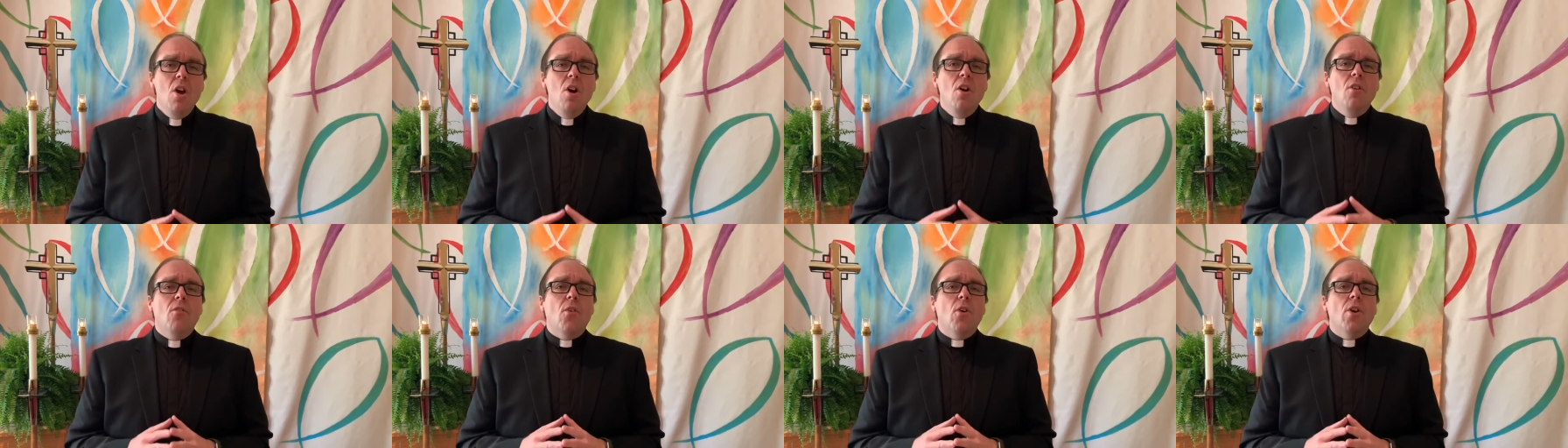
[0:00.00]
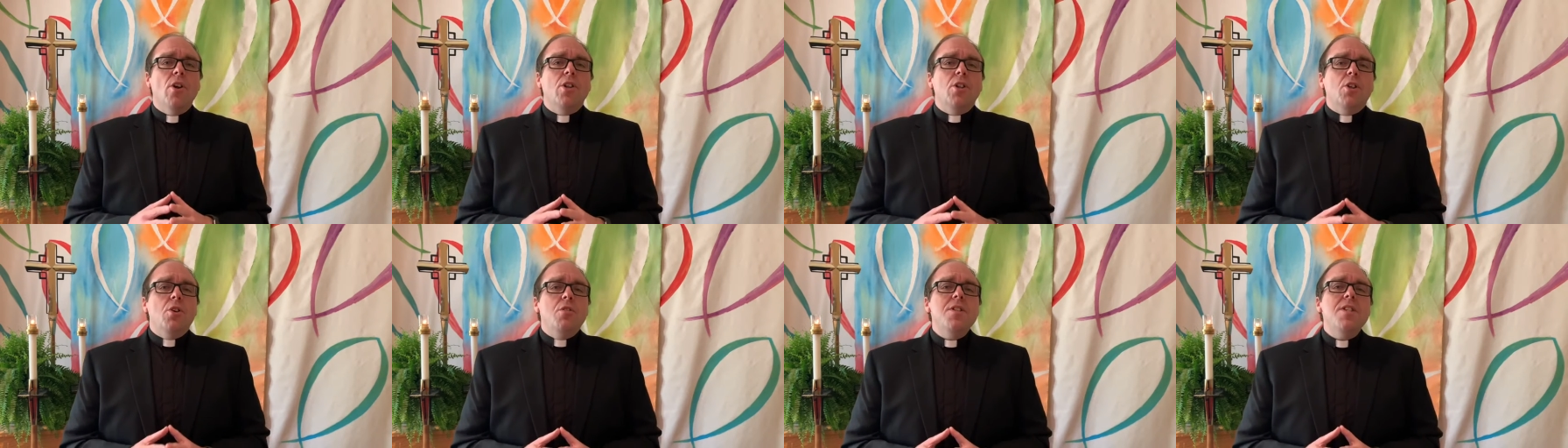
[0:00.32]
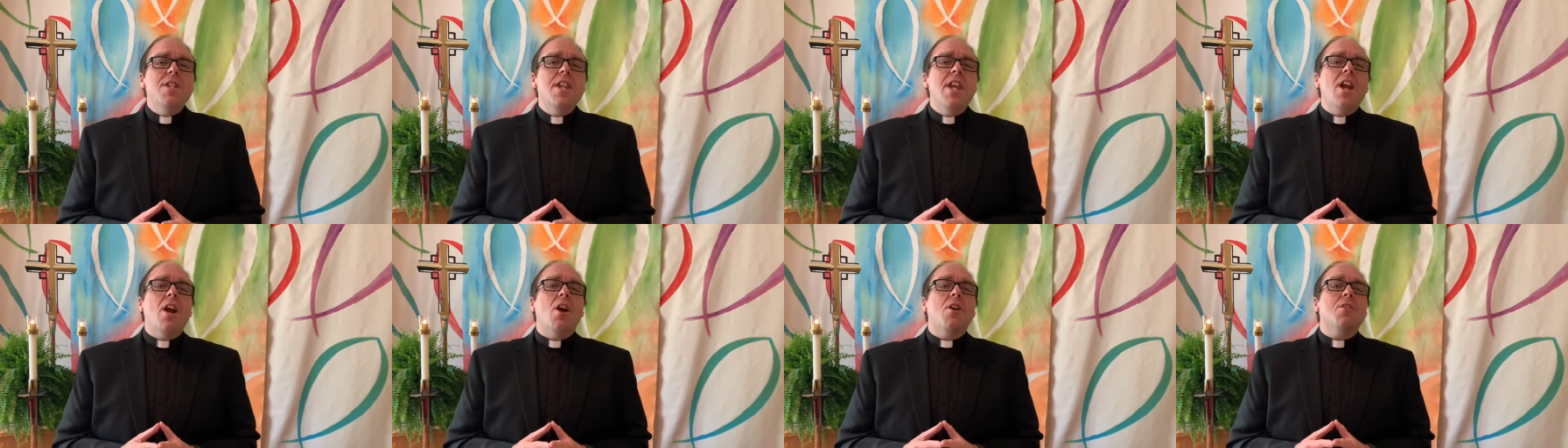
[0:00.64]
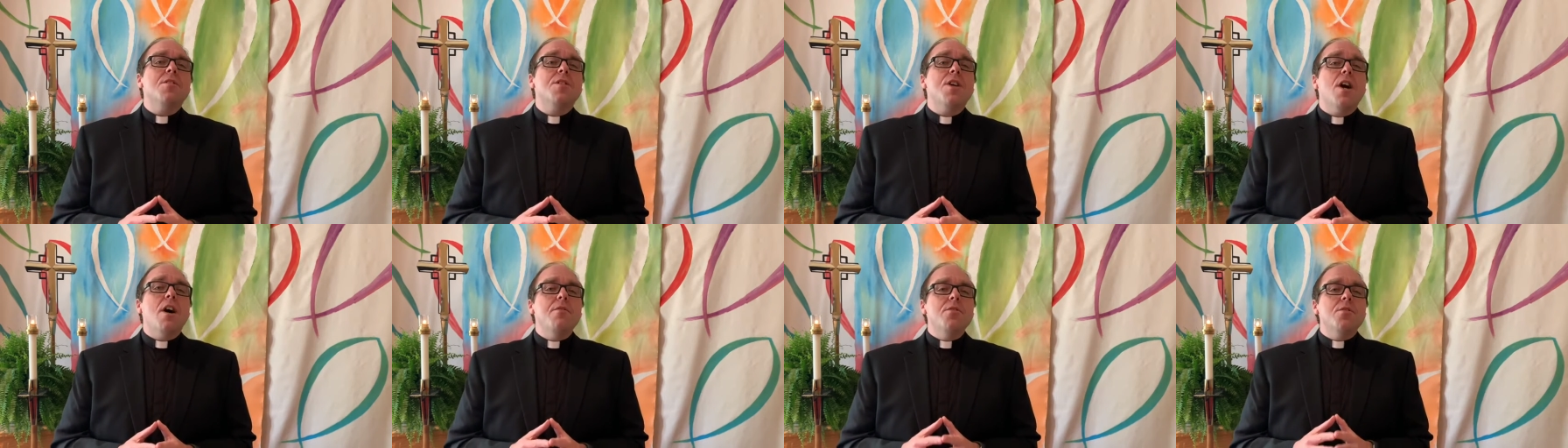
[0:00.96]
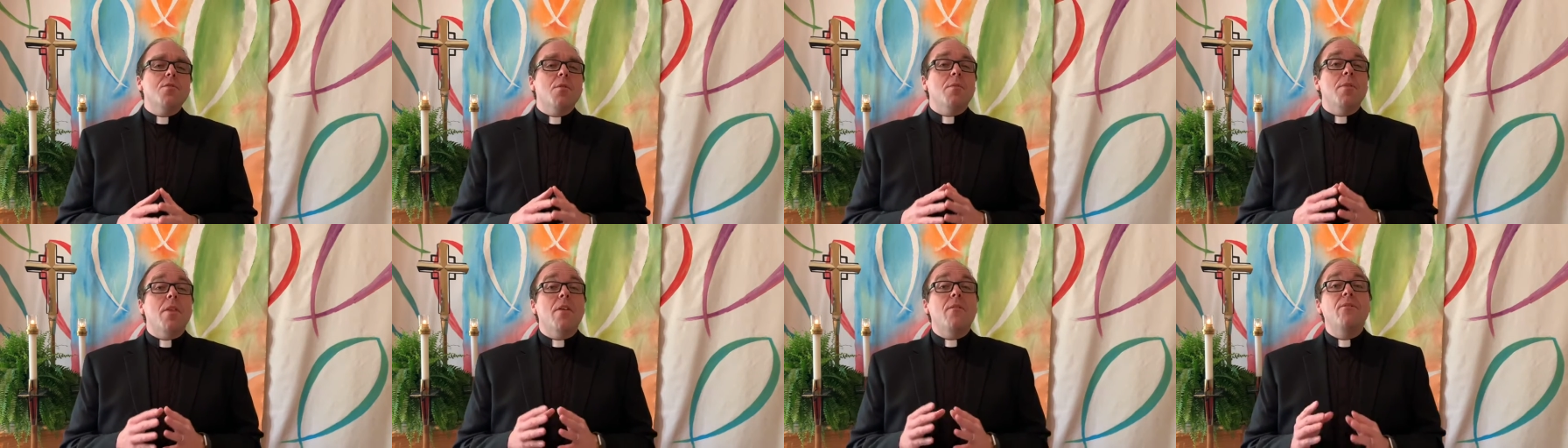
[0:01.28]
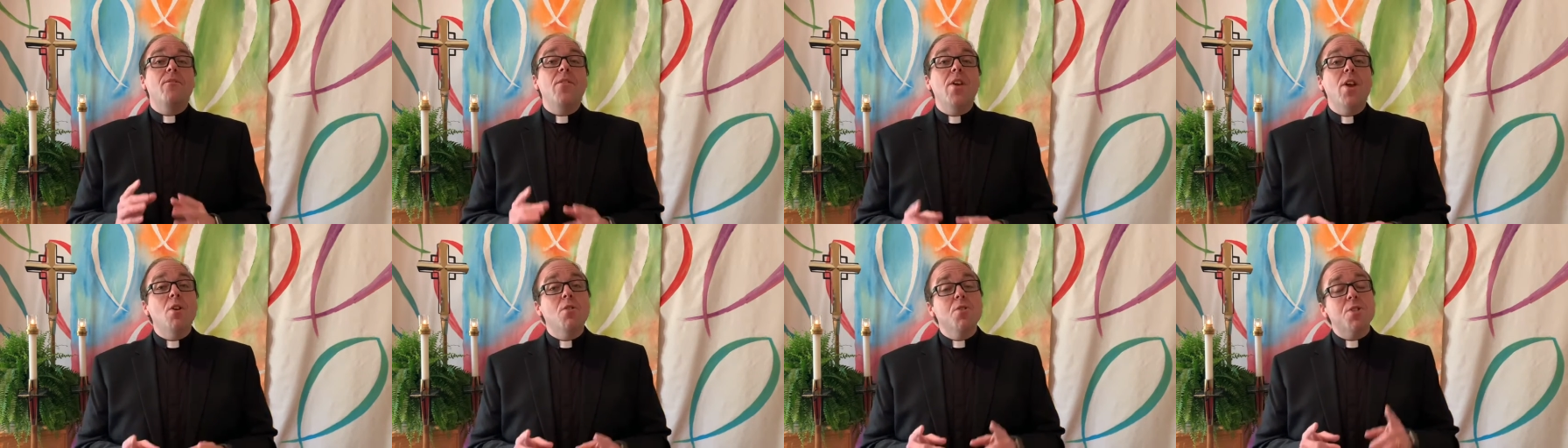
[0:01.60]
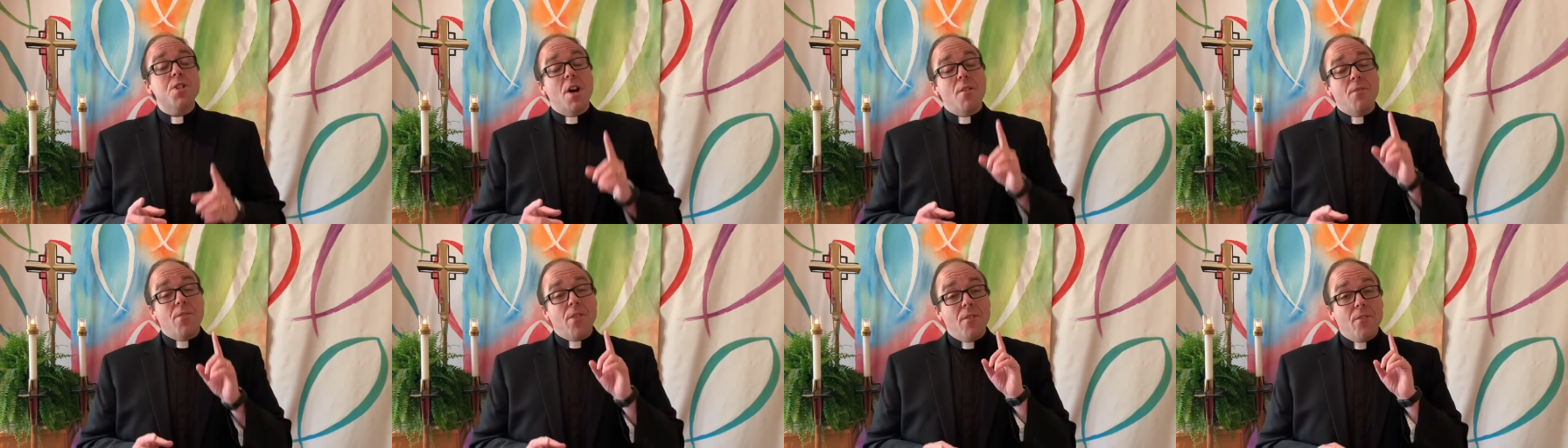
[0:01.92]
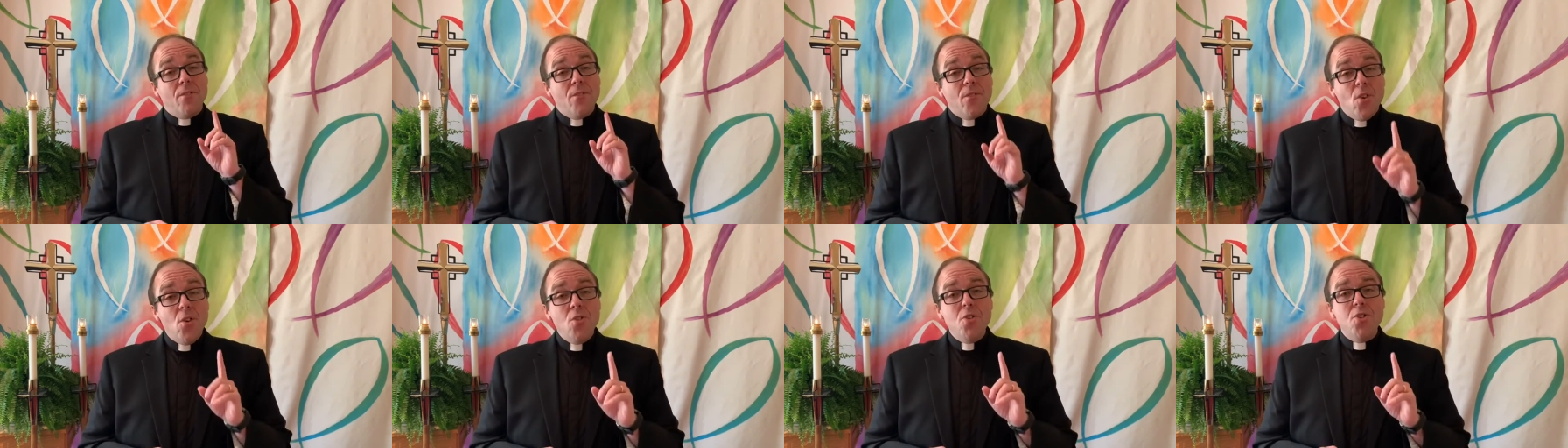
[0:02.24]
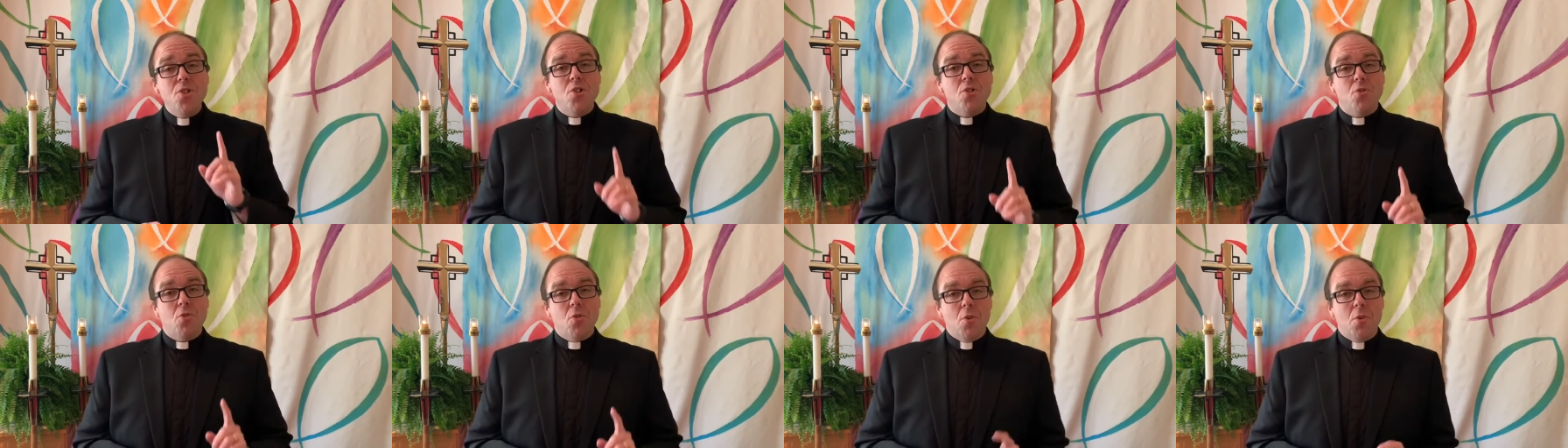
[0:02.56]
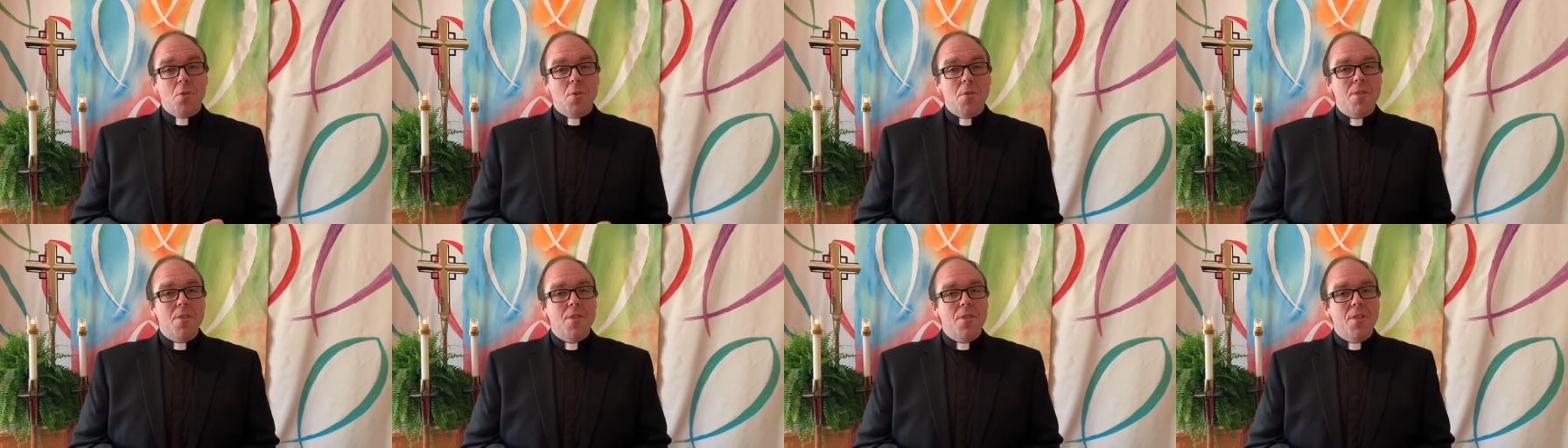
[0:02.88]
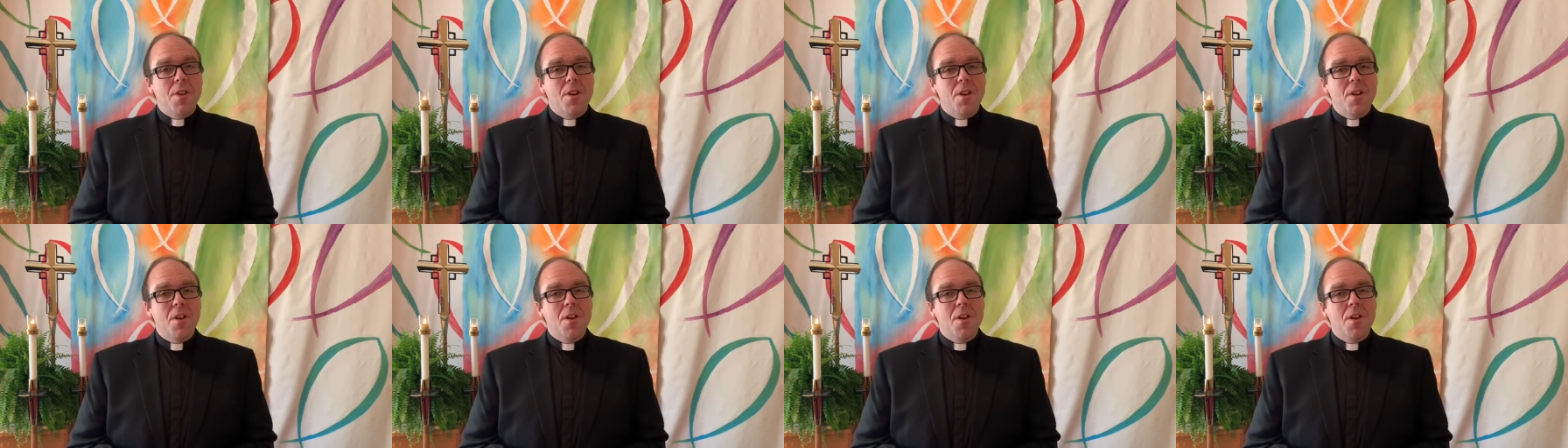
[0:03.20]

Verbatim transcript: For in loosening ourselves from the fears of the first truth,